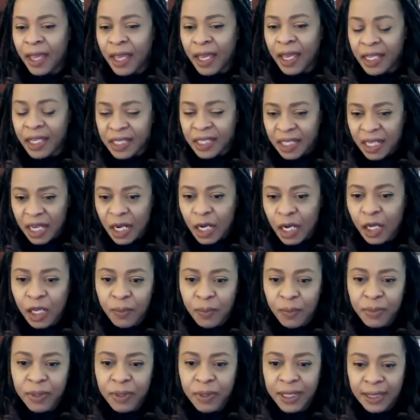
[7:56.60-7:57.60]
He's going to
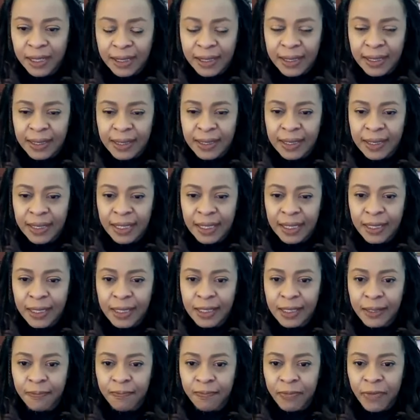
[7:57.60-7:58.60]
complete these
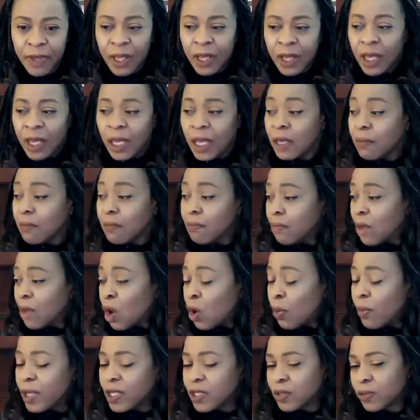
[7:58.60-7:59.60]
things. In
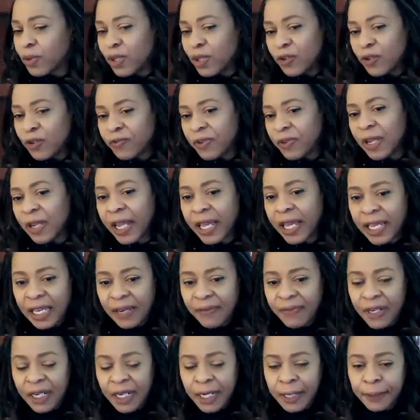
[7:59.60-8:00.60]
moments when you feel like
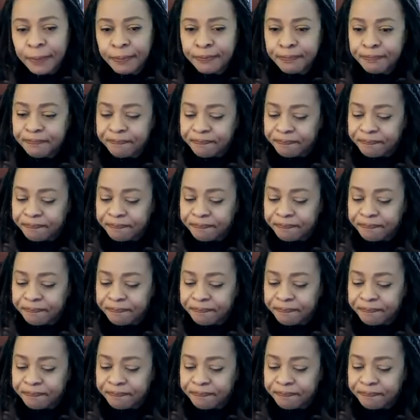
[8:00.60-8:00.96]
giving up,